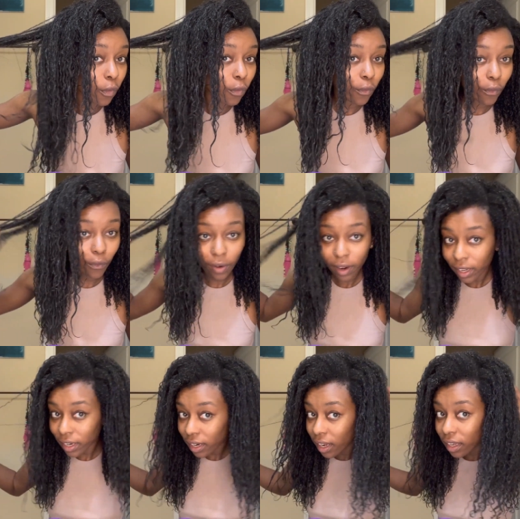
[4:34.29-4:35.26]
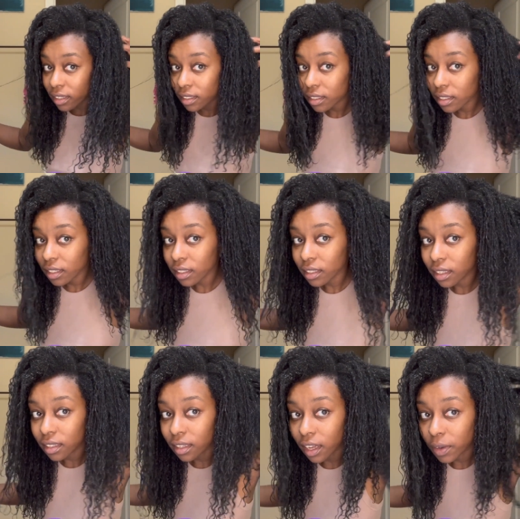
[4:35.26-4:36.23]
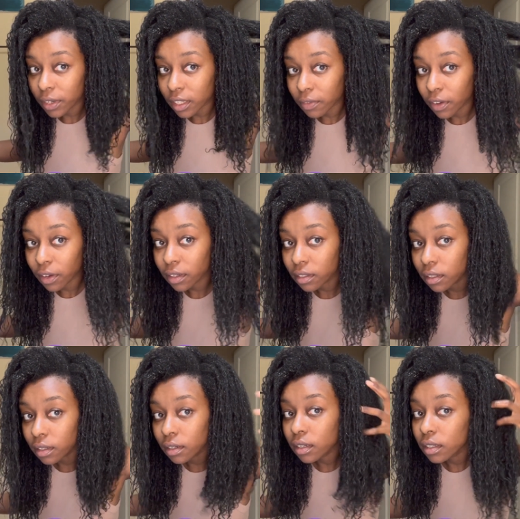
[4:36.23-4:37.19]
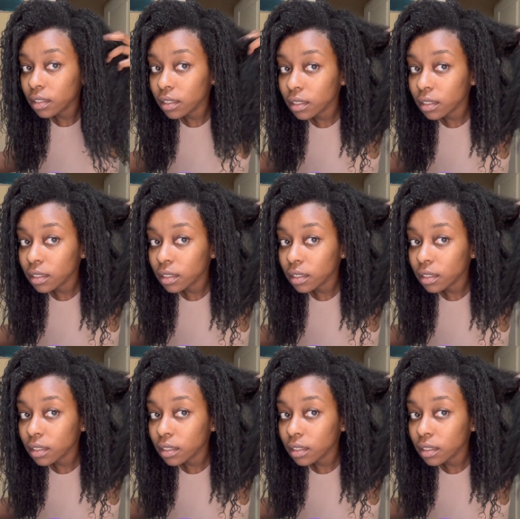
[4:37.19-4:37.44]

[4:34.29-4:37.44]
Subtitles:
Really nice. This is the side we need to focus on though, because